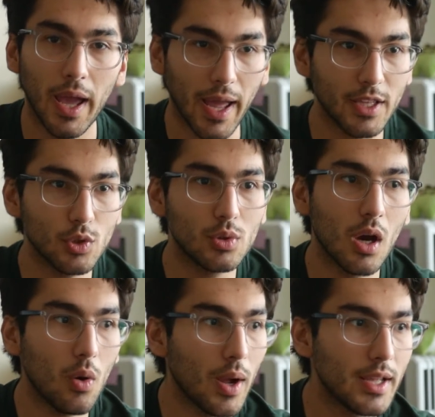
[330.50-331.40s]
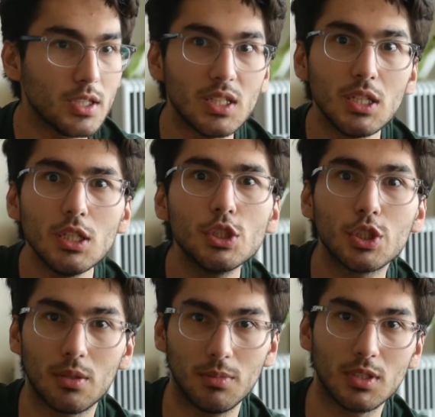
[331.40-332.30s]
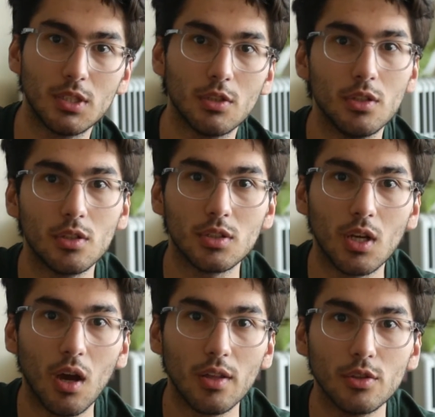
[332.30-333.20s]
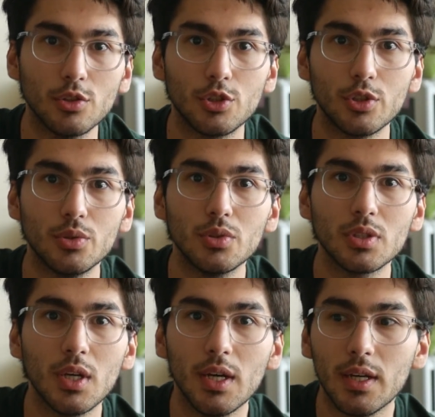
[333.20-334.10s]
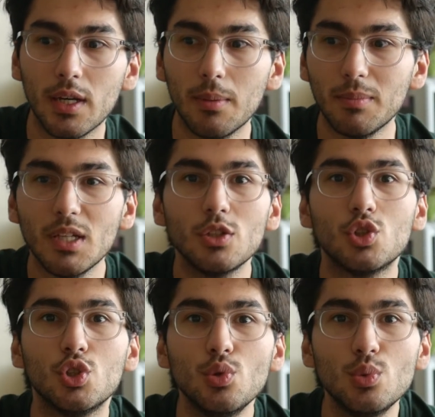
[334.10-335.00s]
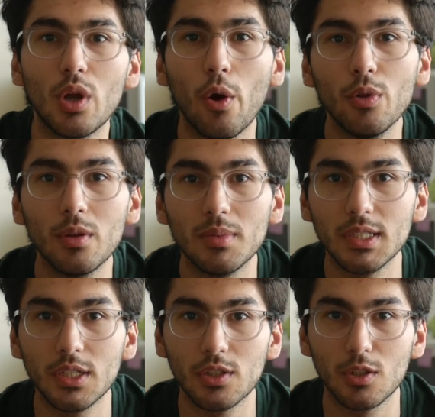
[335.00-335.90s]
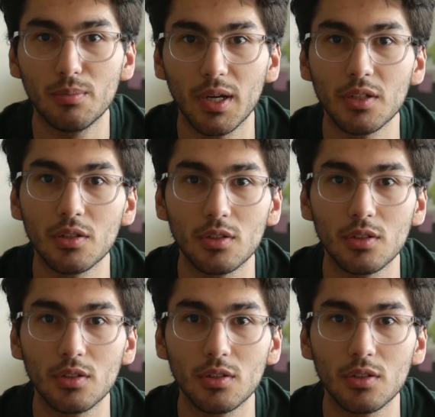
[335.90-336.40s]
and you go and teach the material to other students, it means you know the material better